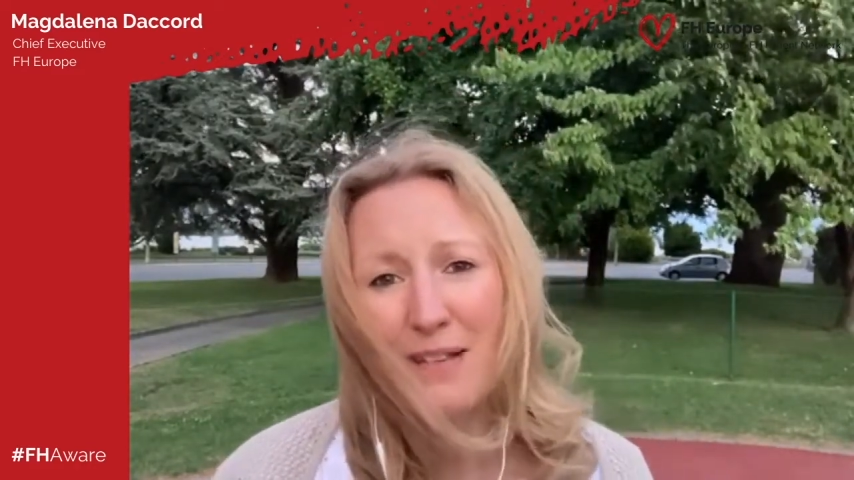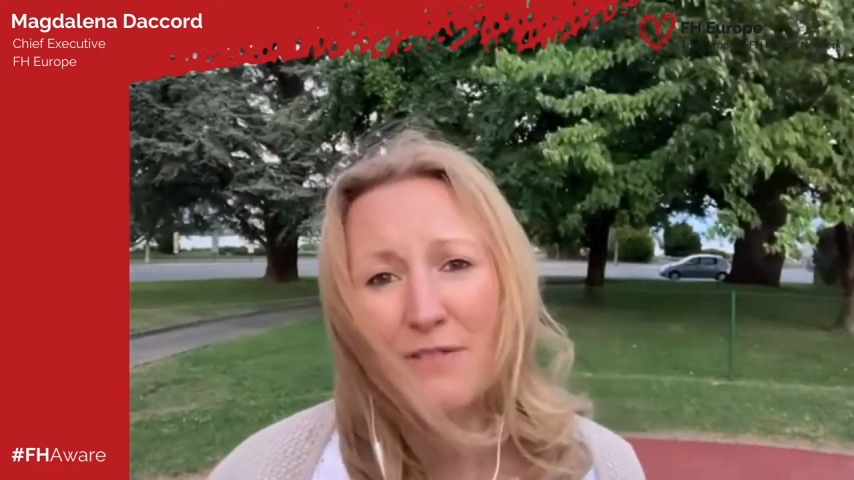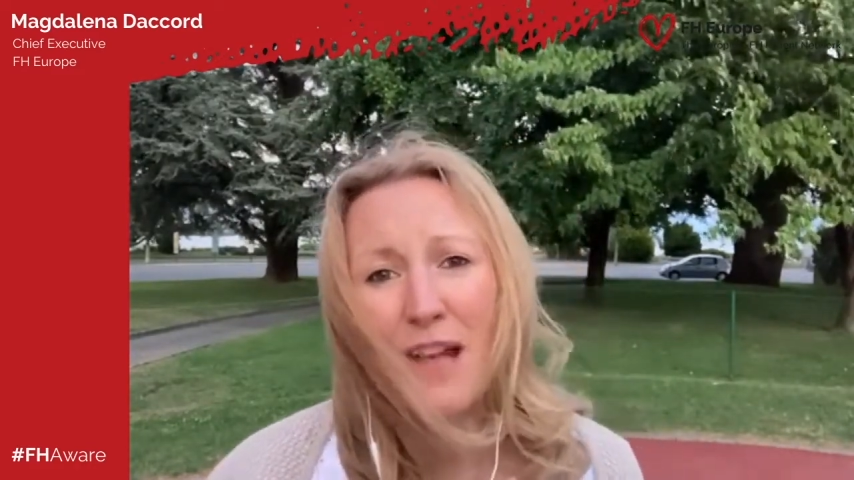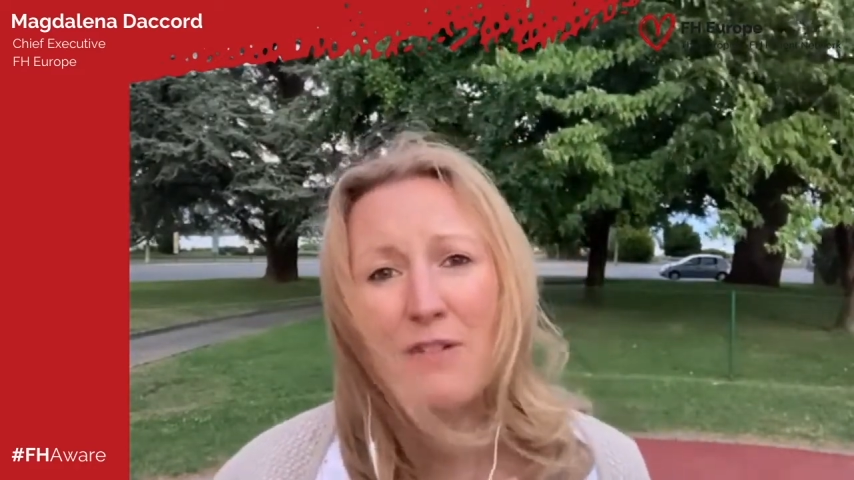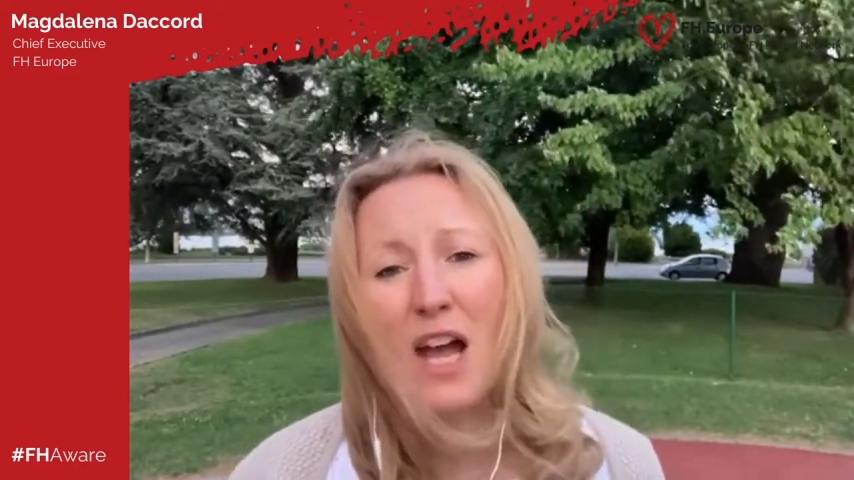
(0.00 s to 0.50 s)

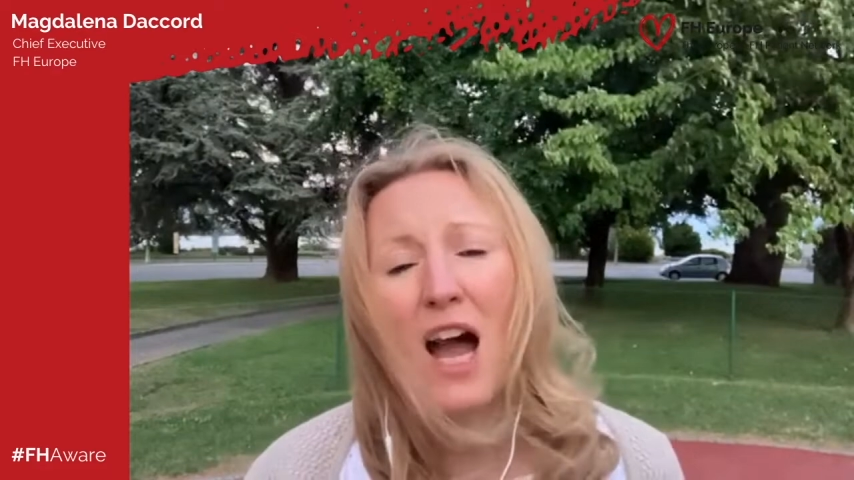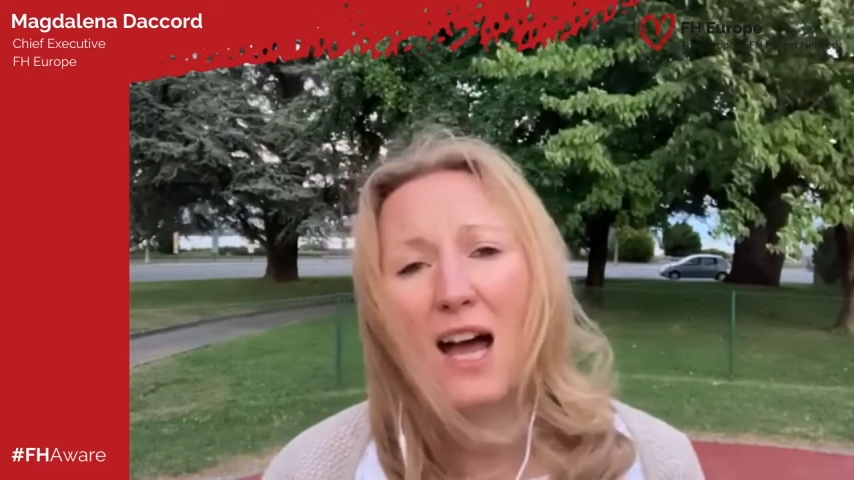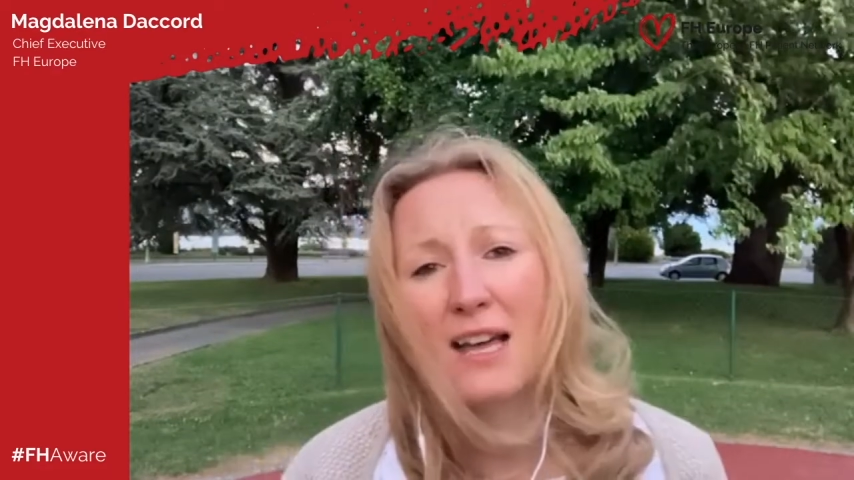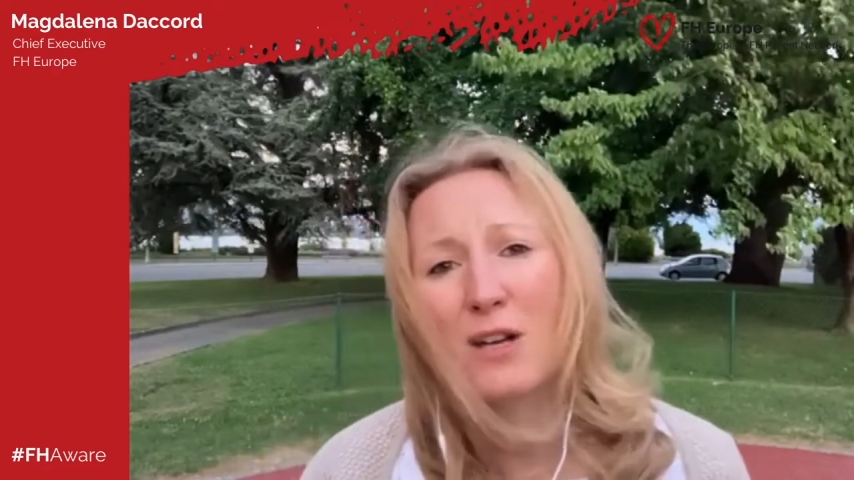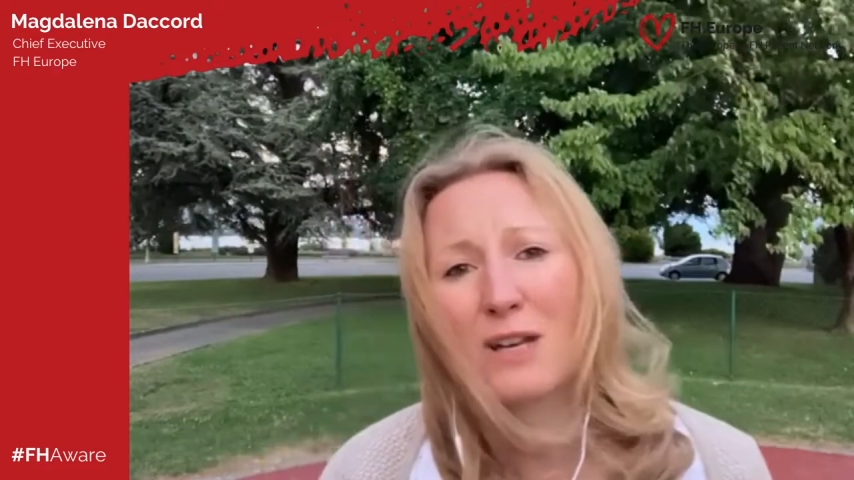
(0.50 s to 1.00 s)
very
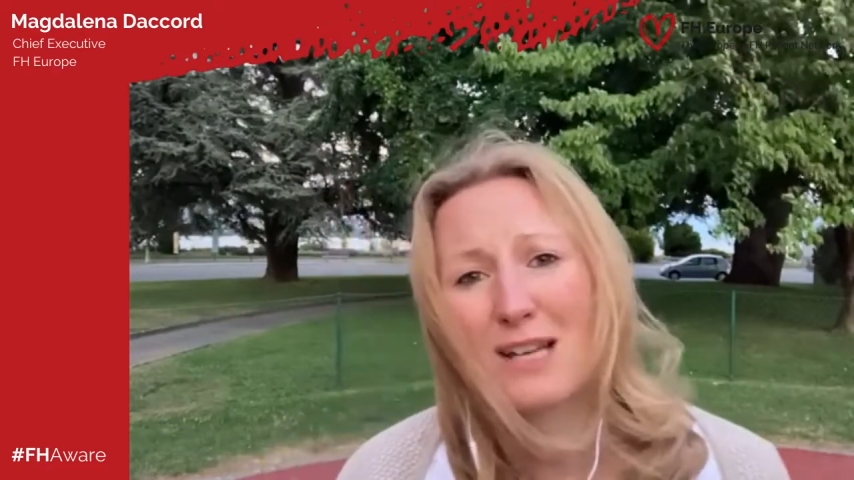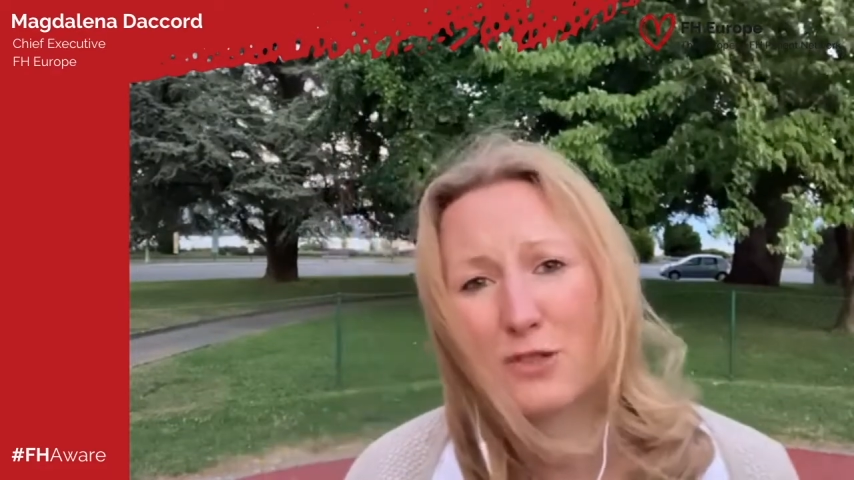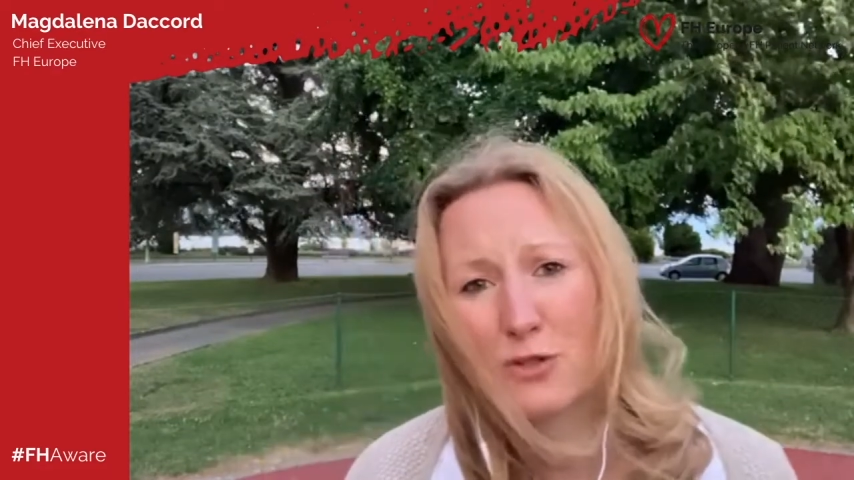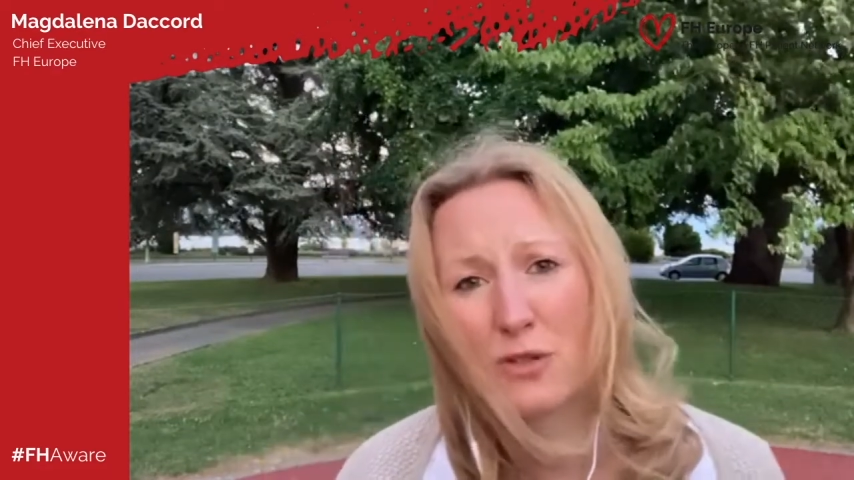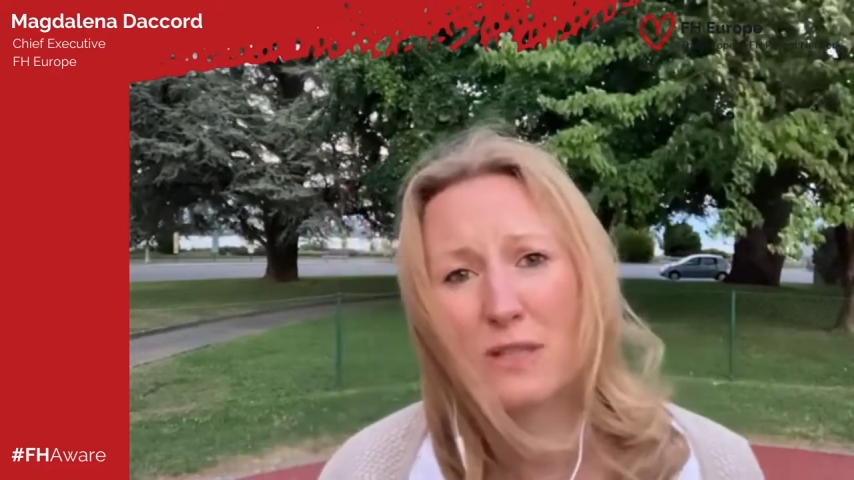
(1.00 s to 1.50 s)
high
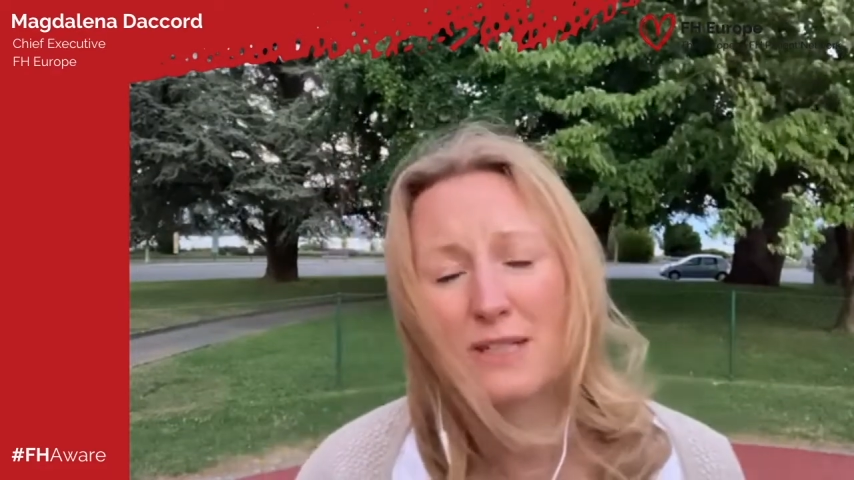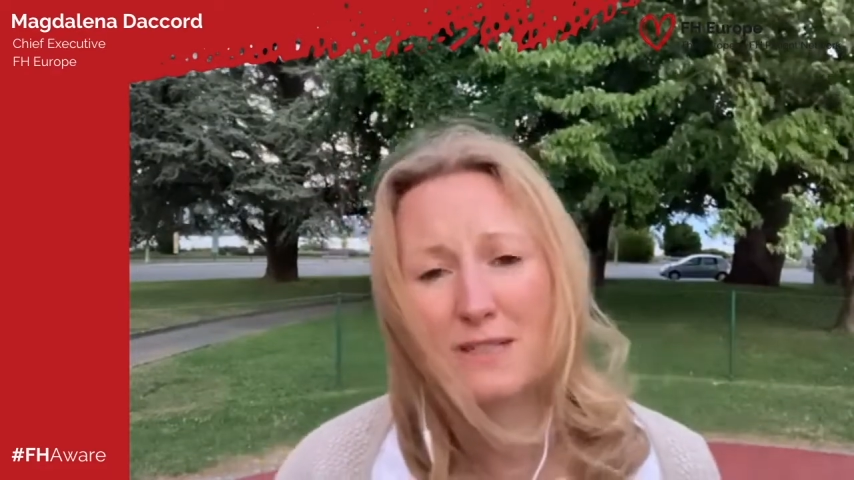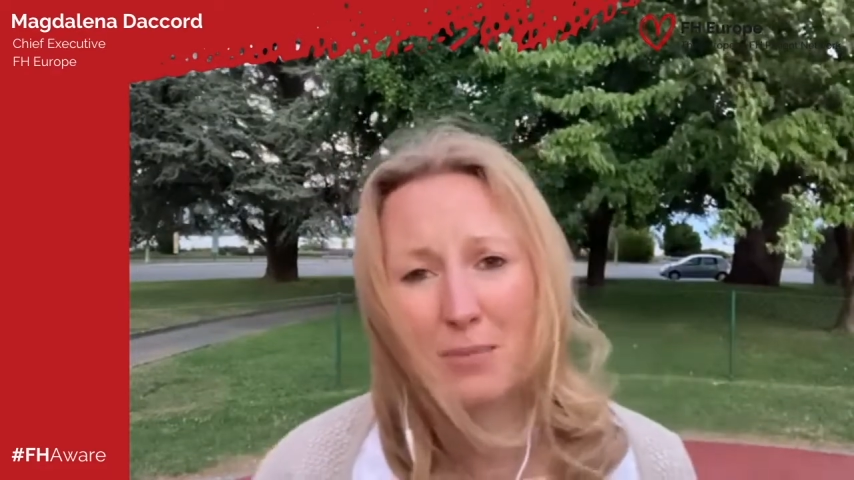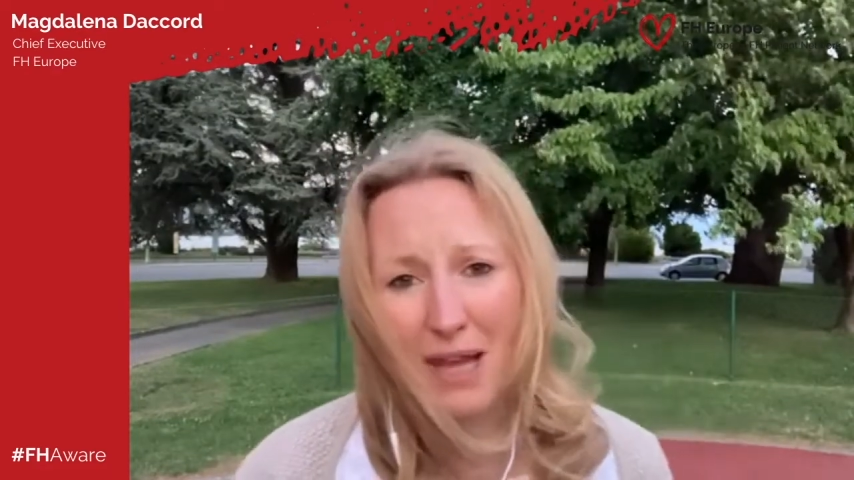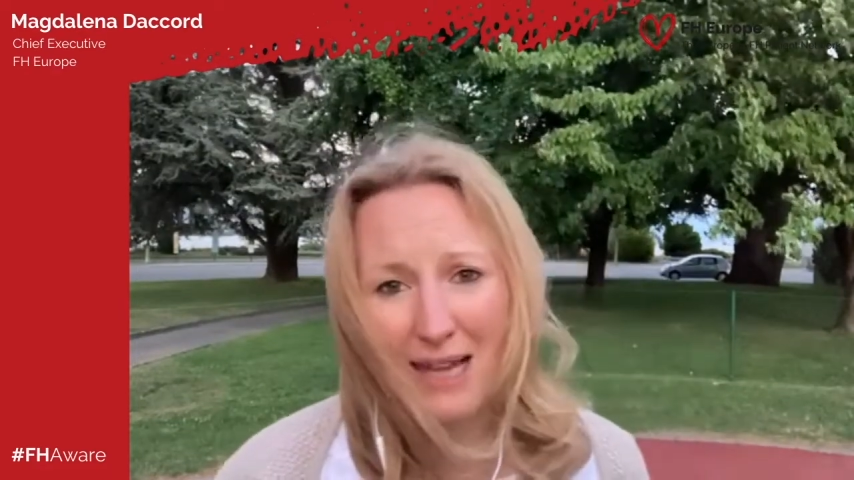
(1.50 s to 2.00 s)
cholesterol in
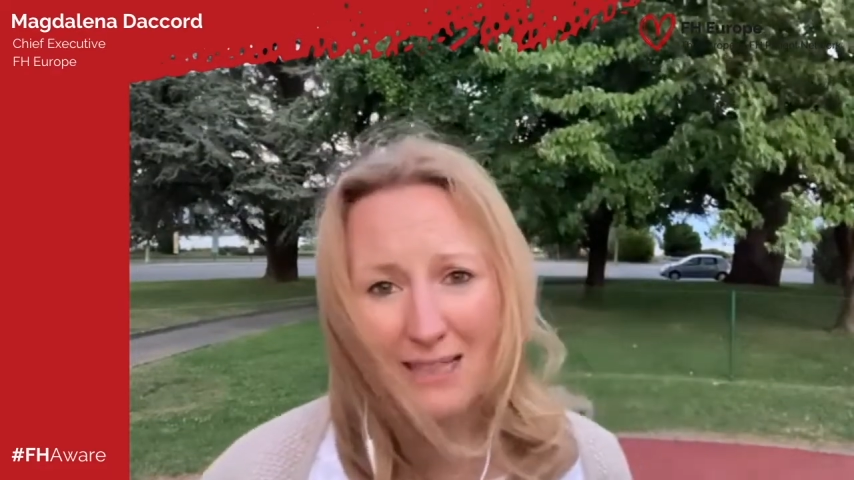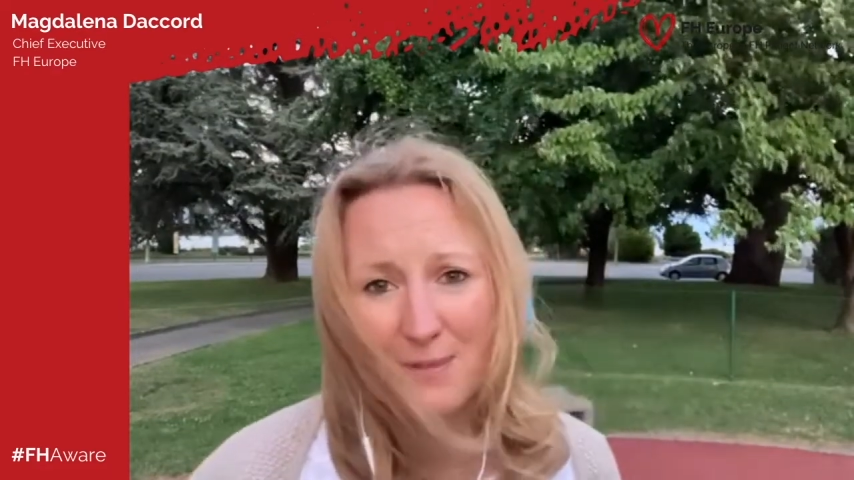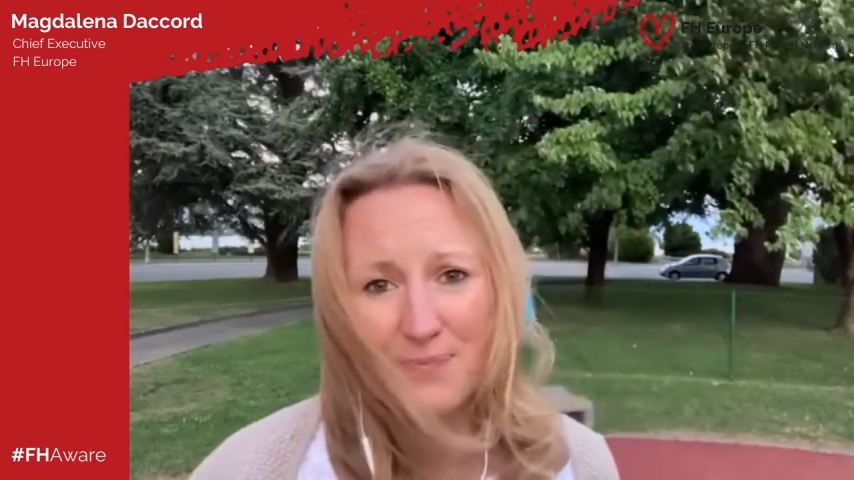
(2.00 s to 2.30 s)
the blood.